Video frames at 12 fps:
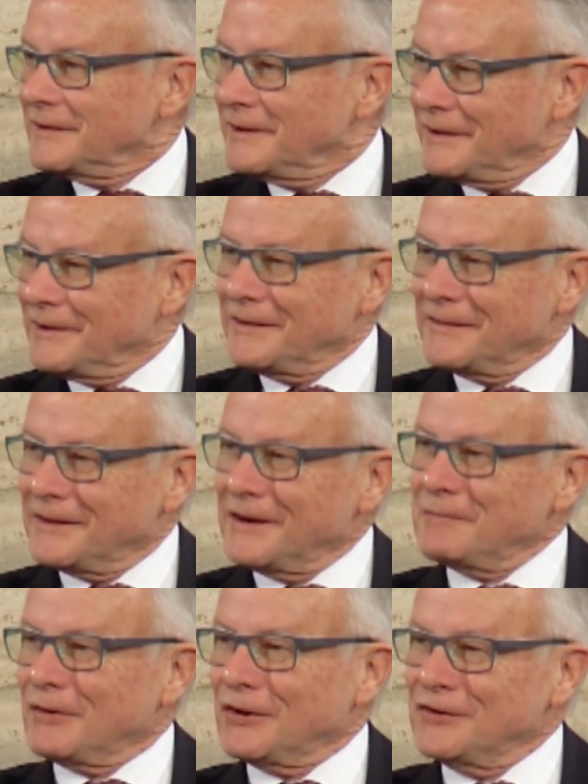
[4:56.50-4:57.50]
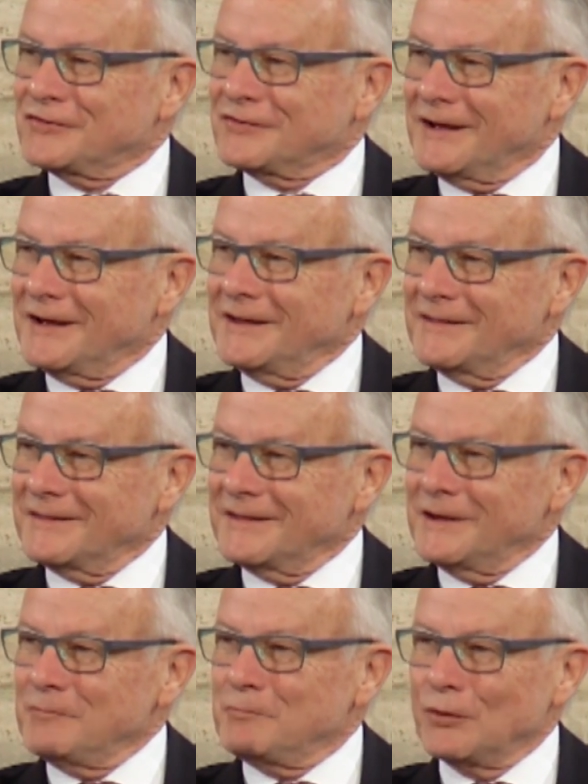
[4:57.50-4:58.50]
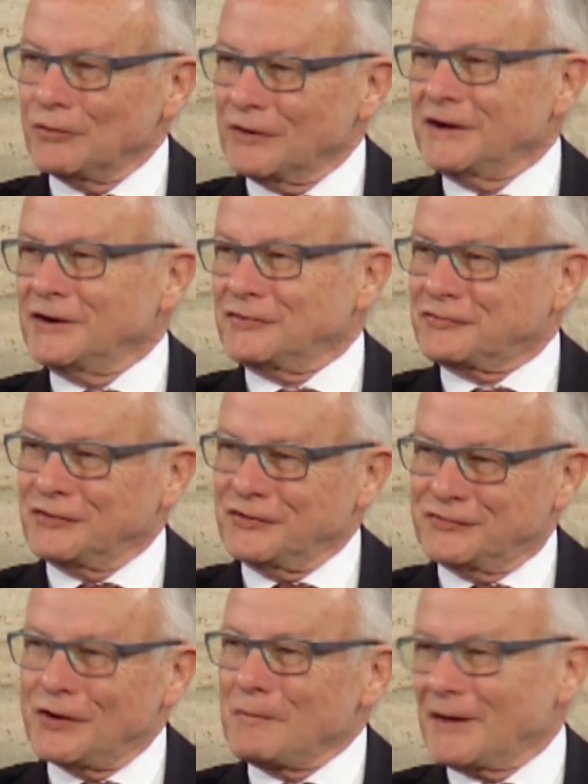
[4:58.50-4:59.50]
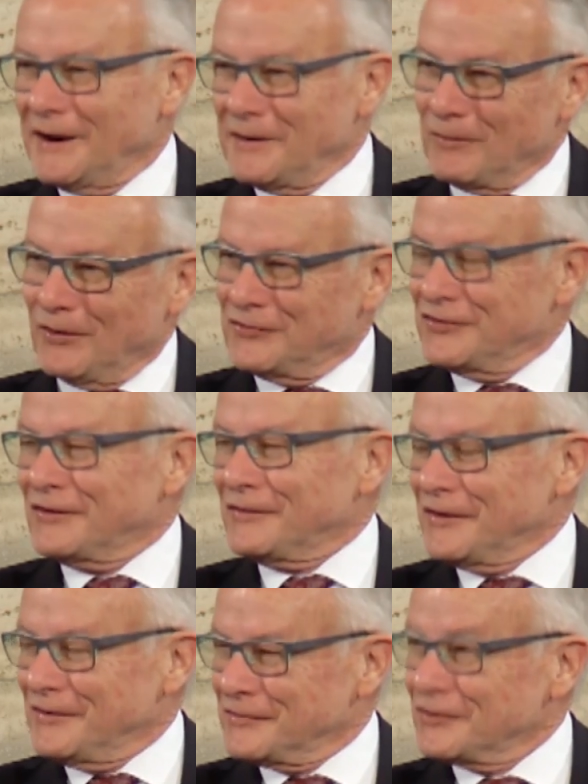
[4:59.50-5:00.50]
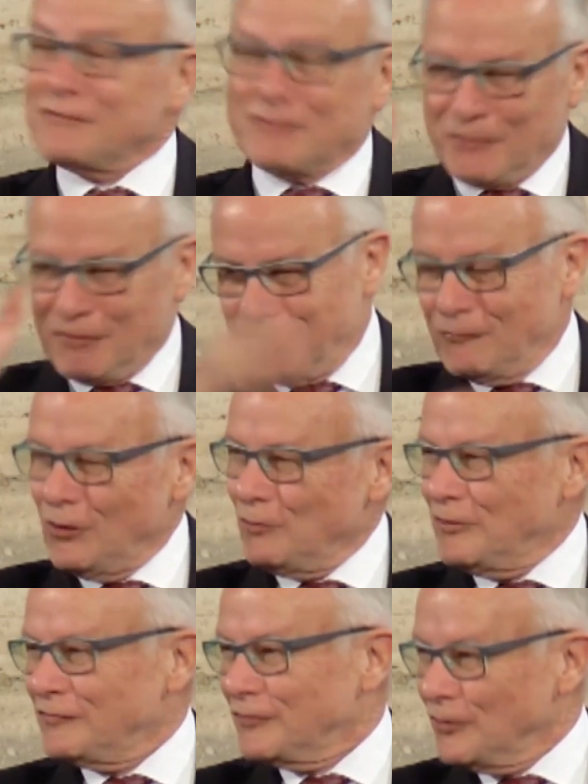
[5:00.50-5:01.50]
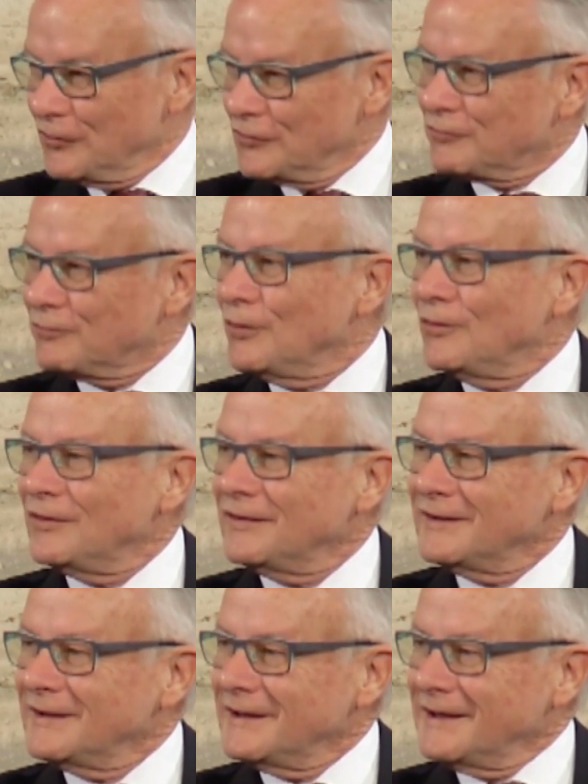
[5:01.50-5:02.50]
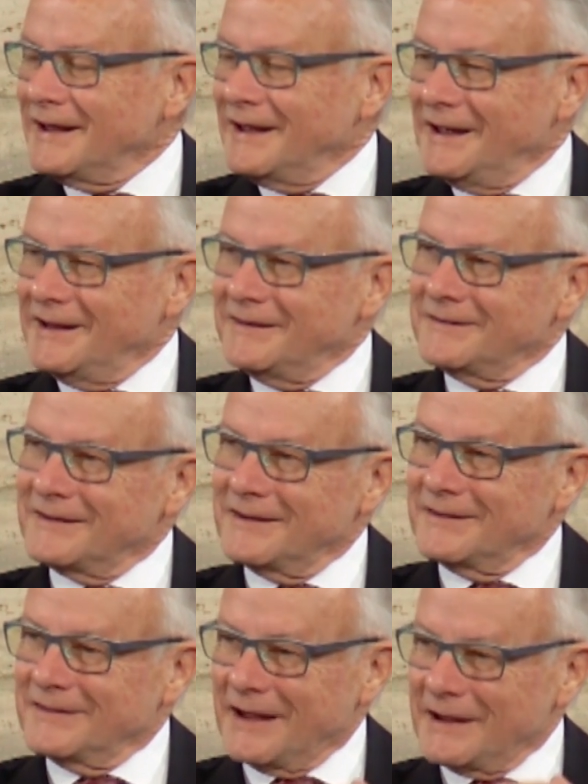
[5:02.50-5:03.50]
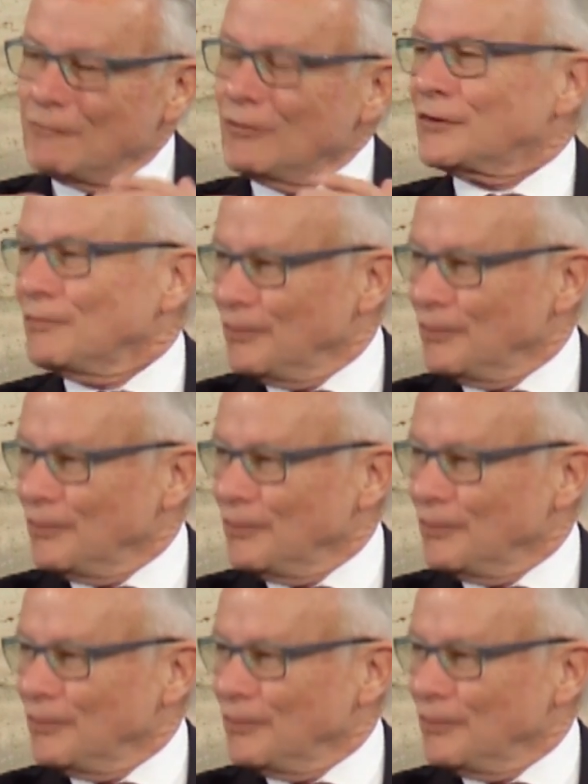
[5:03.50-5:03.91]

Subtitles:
The Lebanese say their building industry is dominated by Syrians, even well before this war. and they want to